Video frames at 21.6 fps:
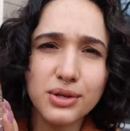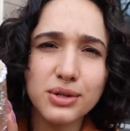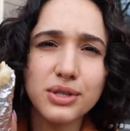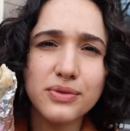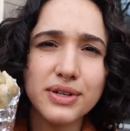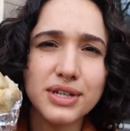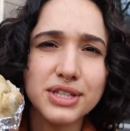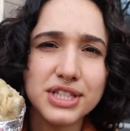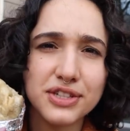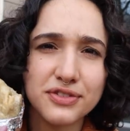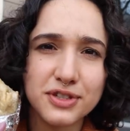The only
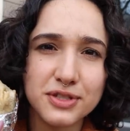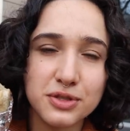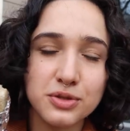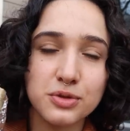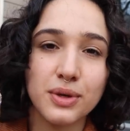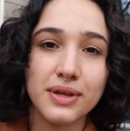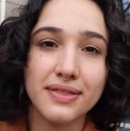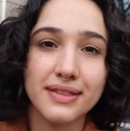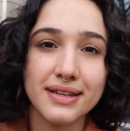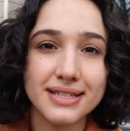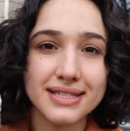real difference
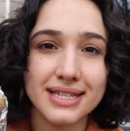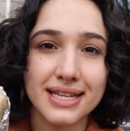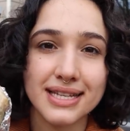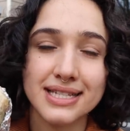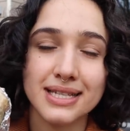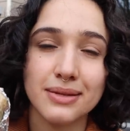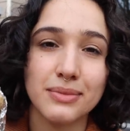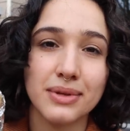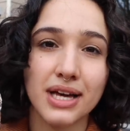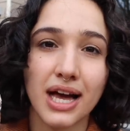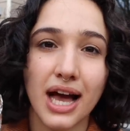between this and
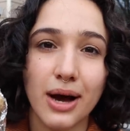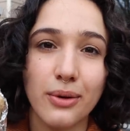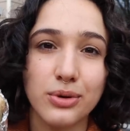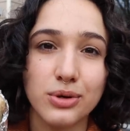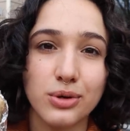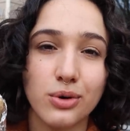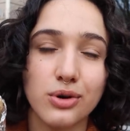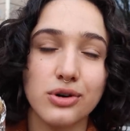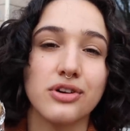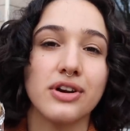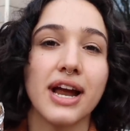something I would
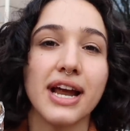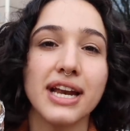order